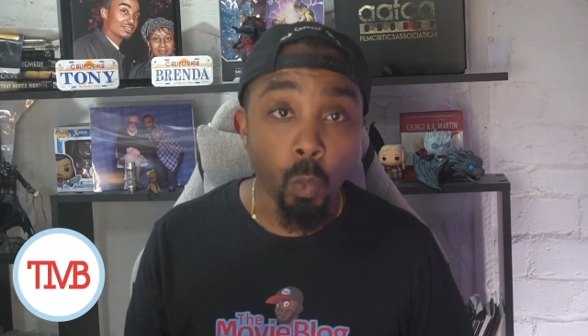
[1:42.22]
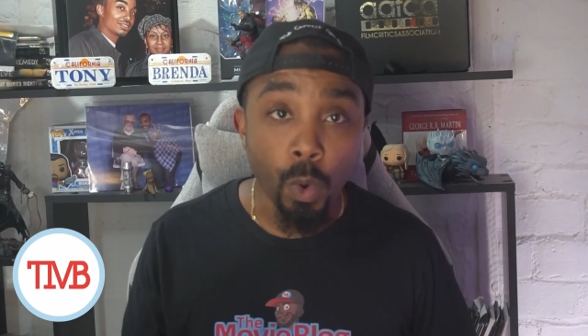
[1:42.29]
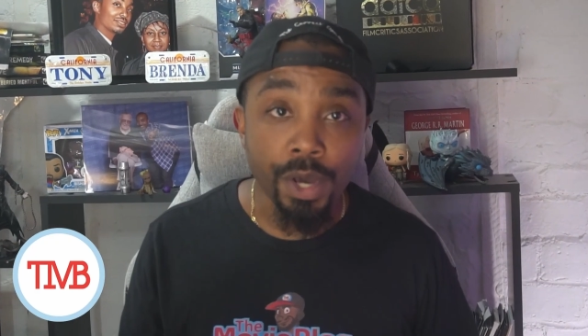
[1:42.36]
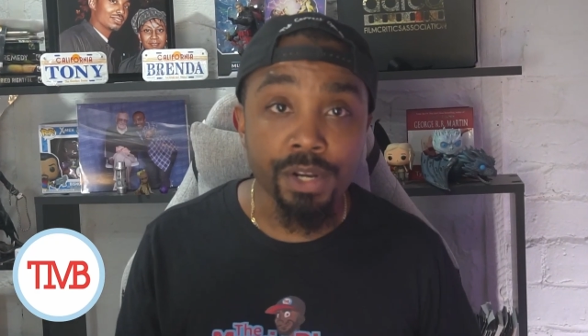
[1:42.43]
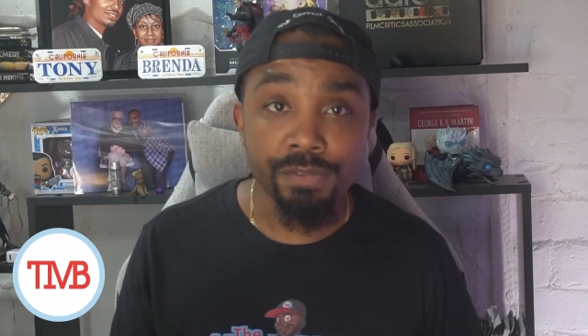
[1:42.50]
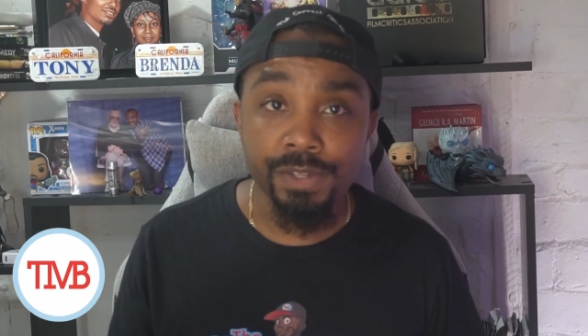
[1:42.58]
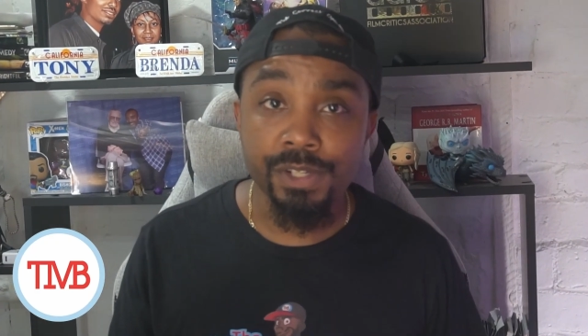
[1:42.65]

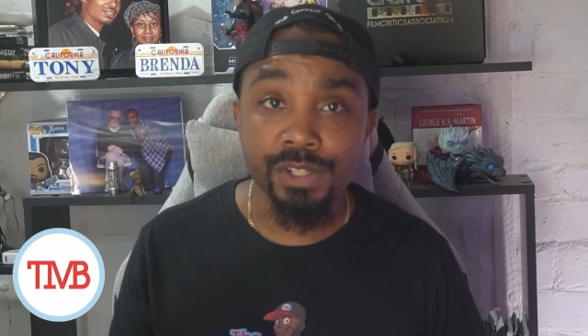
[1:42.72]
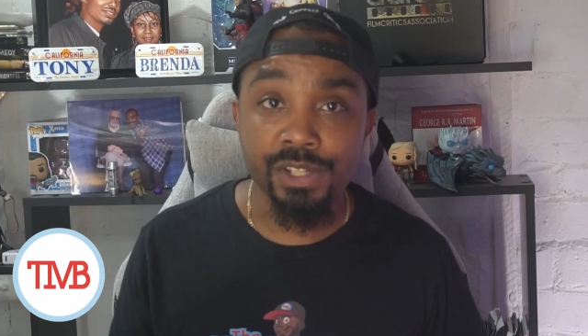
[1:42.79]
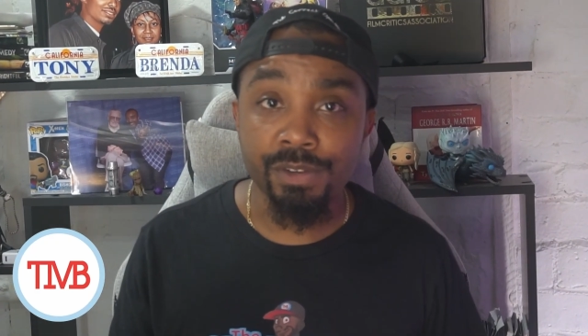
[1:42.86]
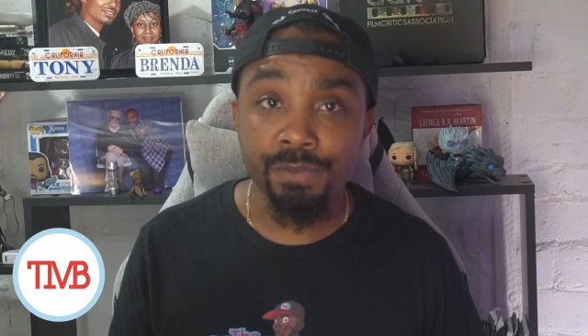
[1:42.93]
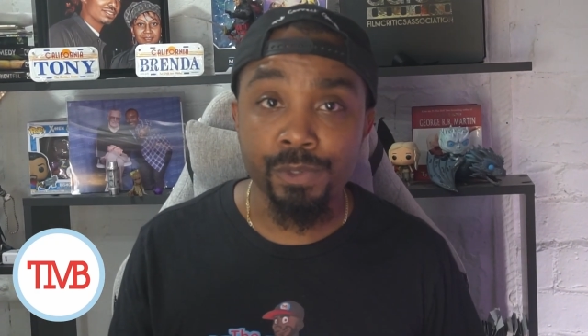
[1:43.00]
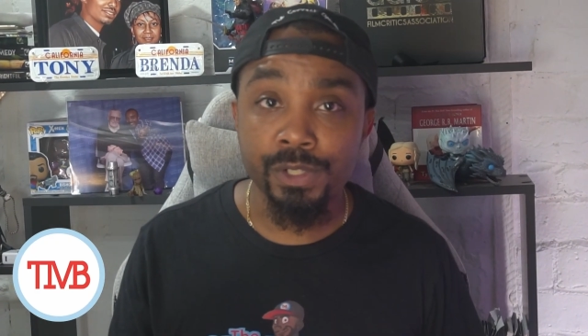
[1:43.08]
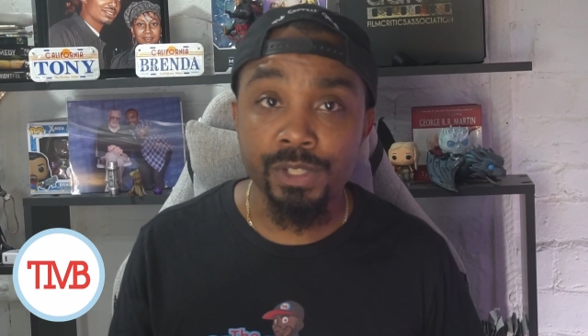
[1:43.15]
One of
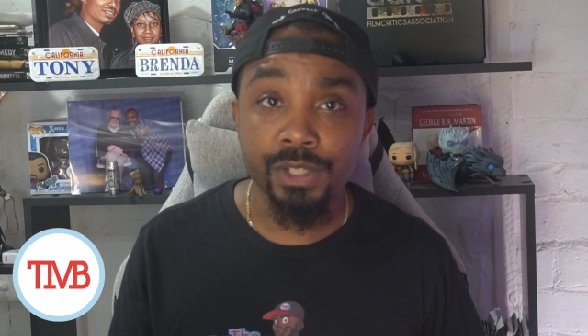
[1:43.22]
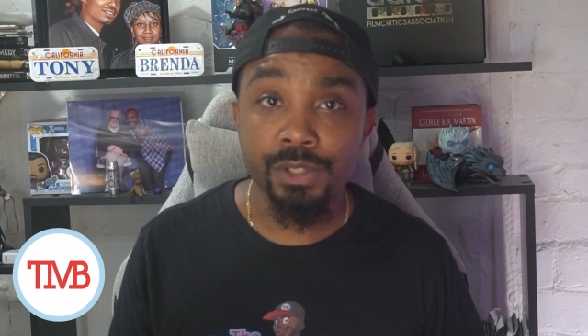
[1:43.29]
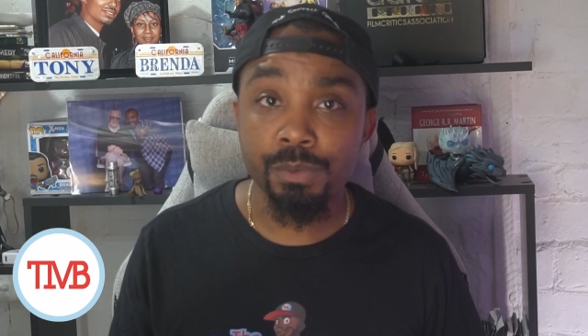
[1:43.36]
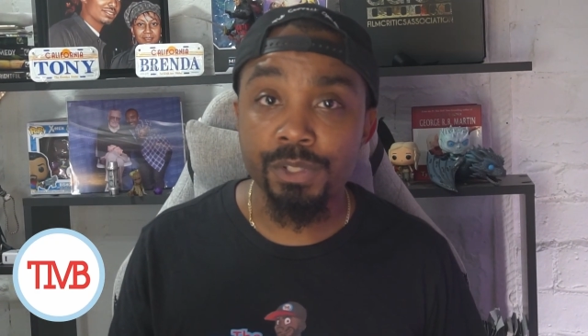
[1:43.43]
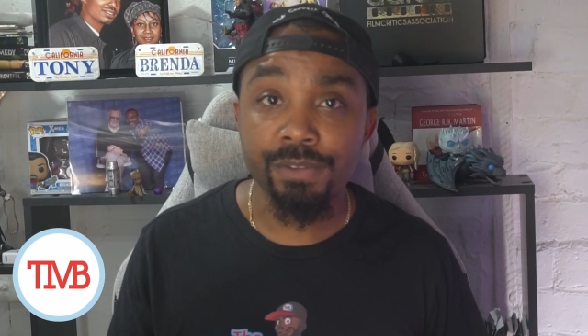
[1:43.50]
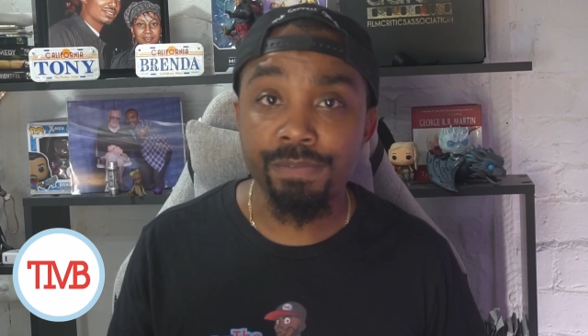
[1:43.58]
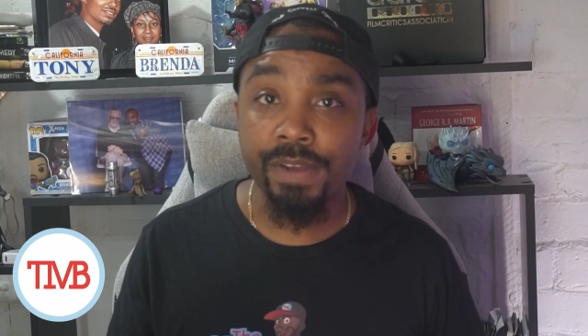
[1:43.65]
his
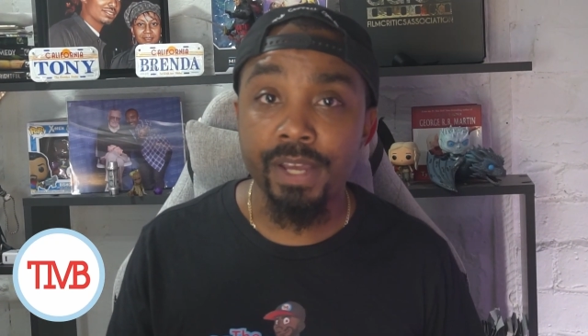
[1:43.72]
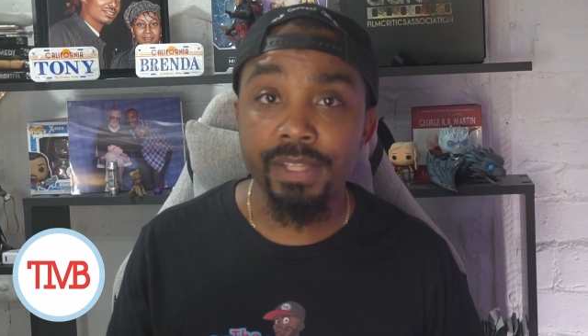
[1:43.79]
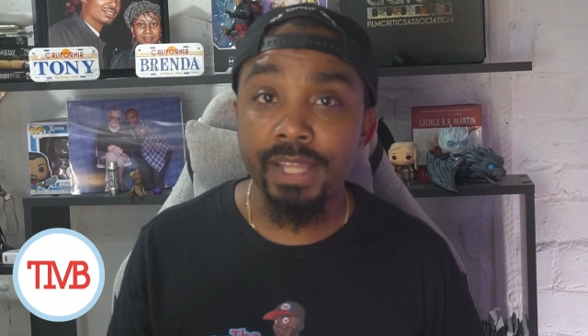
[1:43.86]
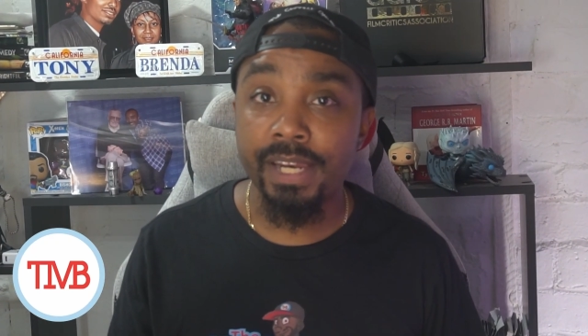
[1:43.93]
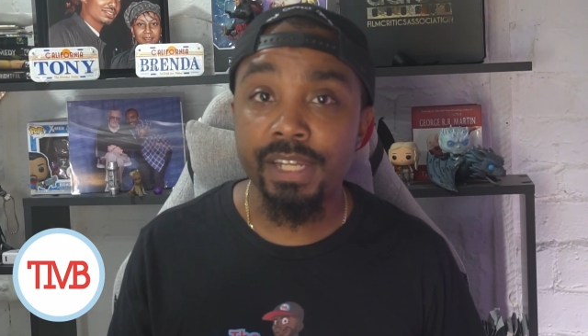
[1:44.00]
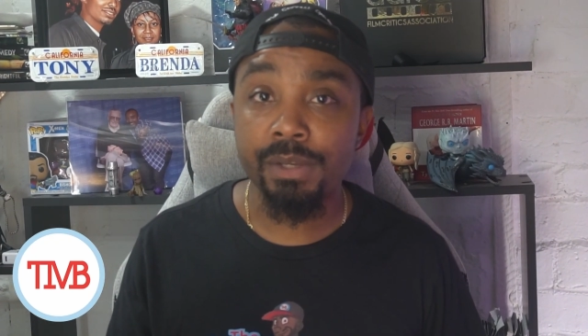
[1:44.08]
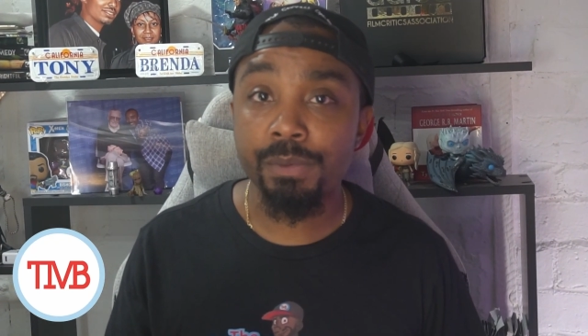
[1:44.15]
differences was the
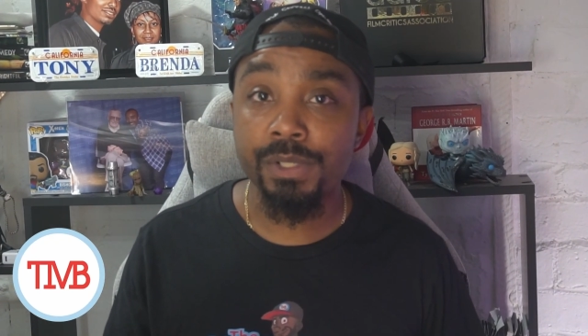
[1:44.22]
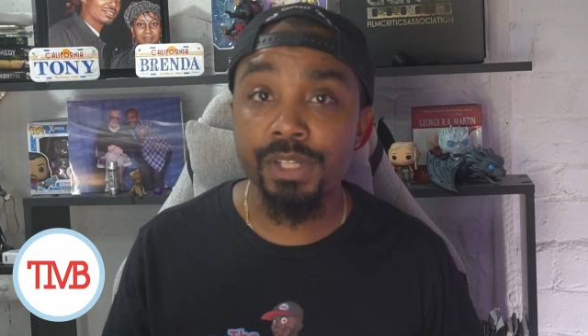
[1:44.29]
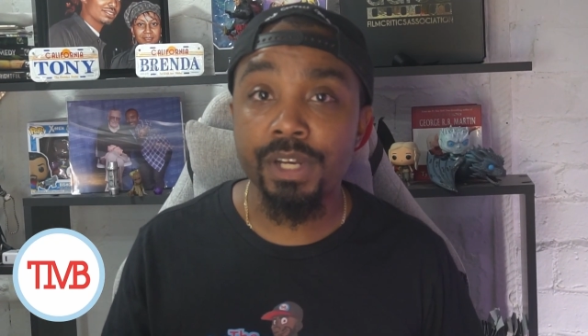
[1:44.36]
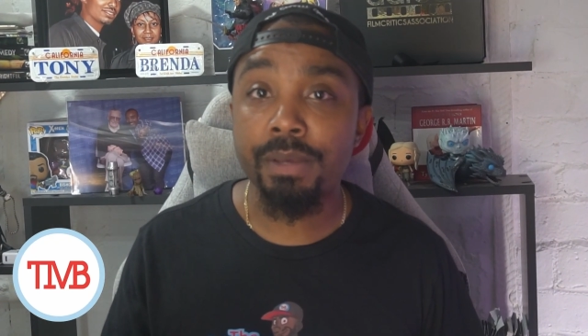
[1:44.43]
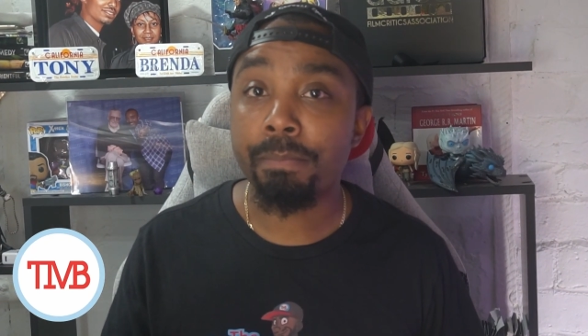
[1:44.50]
fact that he was